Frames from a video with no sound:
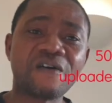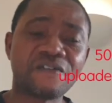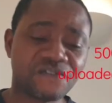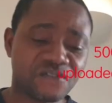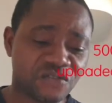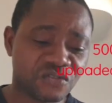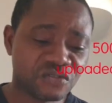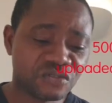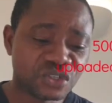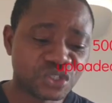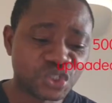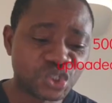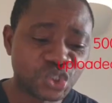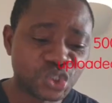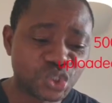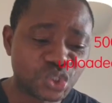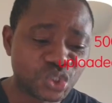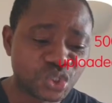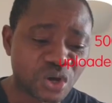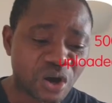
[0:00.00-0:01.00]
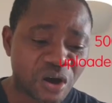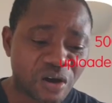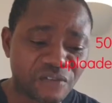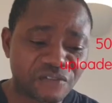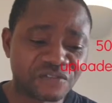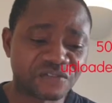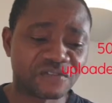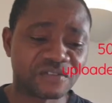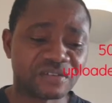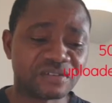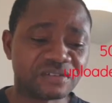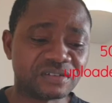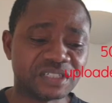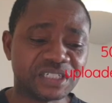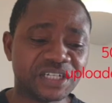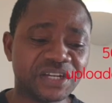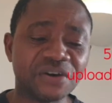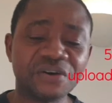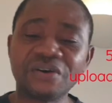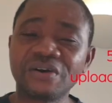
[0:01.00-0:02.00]
are uploaded
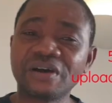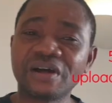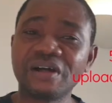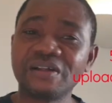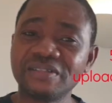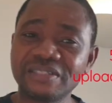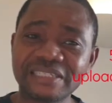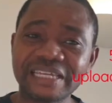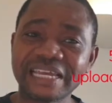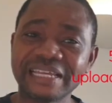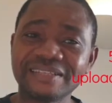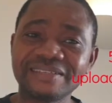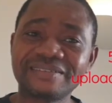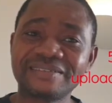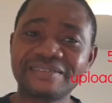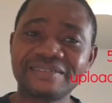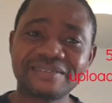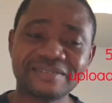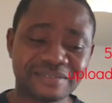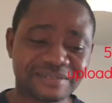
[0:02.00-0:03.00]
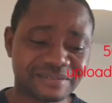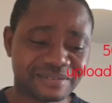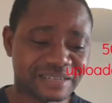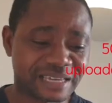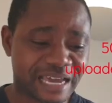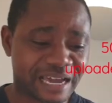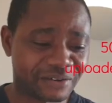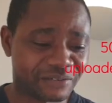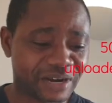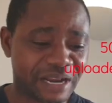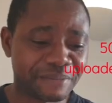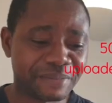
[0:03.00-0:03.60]
every minute.